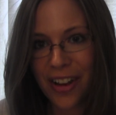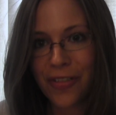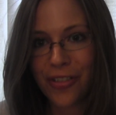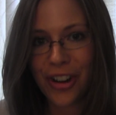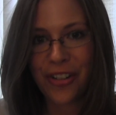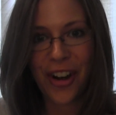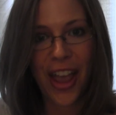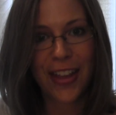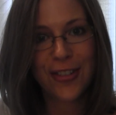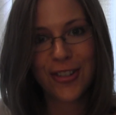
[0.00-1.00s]
free
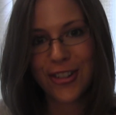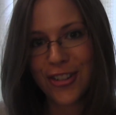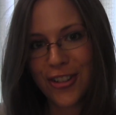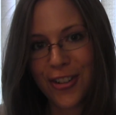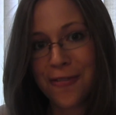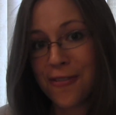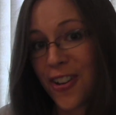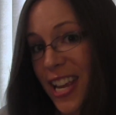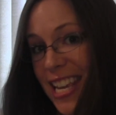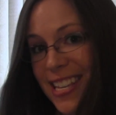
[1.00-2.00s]
range,
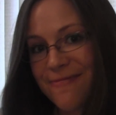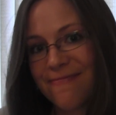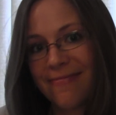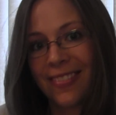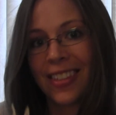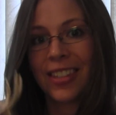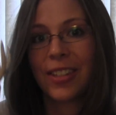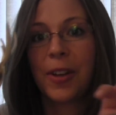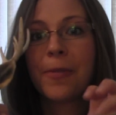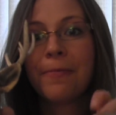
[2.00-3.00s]
free.
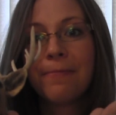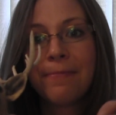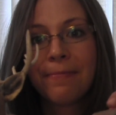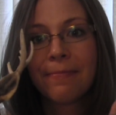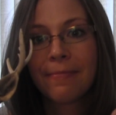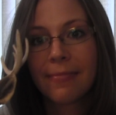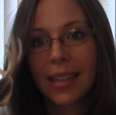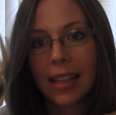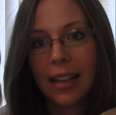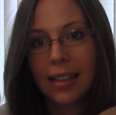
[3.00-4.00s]
So,
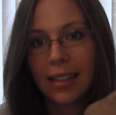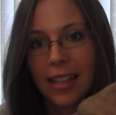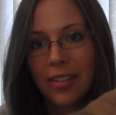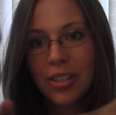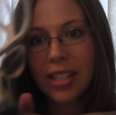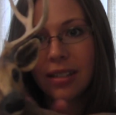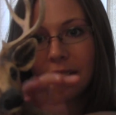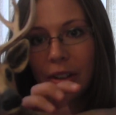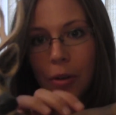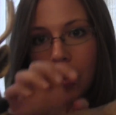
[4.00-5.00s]
and there's
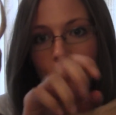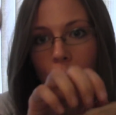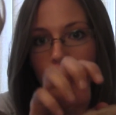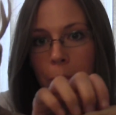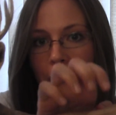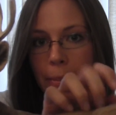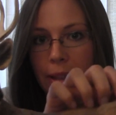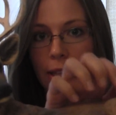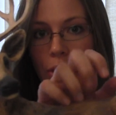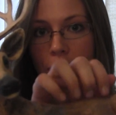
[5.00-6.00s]
an
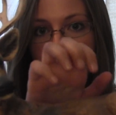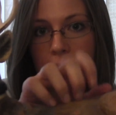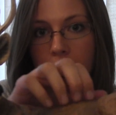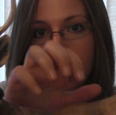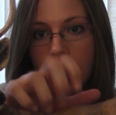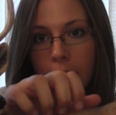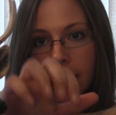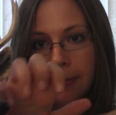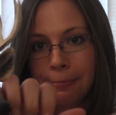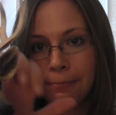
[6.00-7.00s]
overpopulation of deer
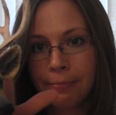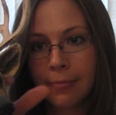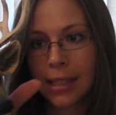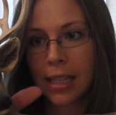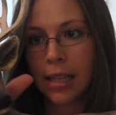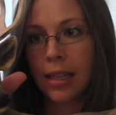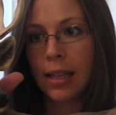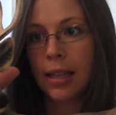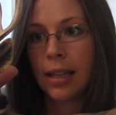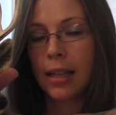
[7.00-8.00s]
here.
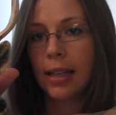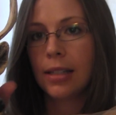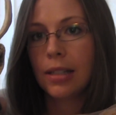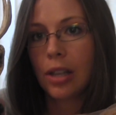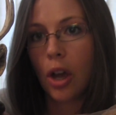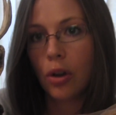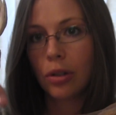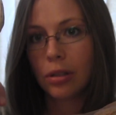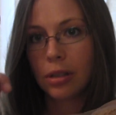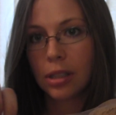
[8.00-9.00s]
So,
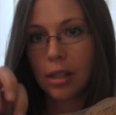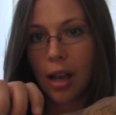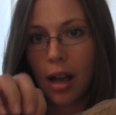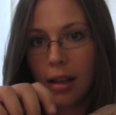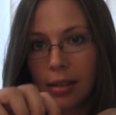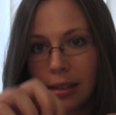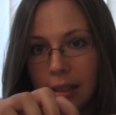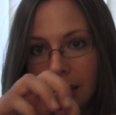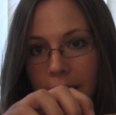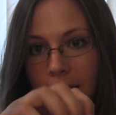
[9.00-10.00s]

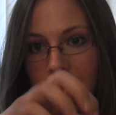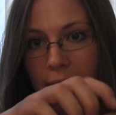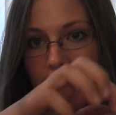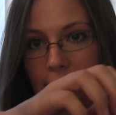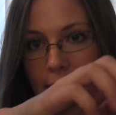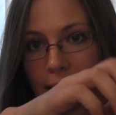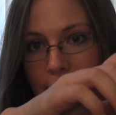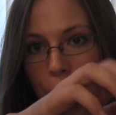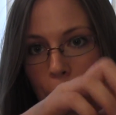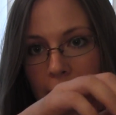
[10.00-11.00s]
I think
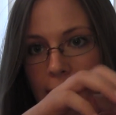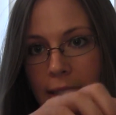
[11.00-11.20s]
it's okay.